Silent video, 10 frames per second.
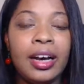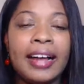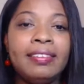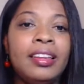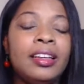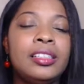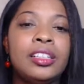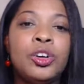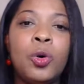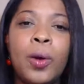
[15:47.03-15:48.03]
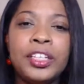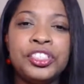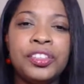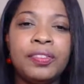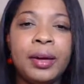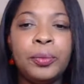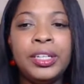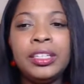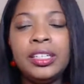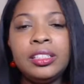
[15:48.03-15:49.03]
I think it's a question that
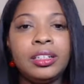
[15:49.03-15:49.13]
we need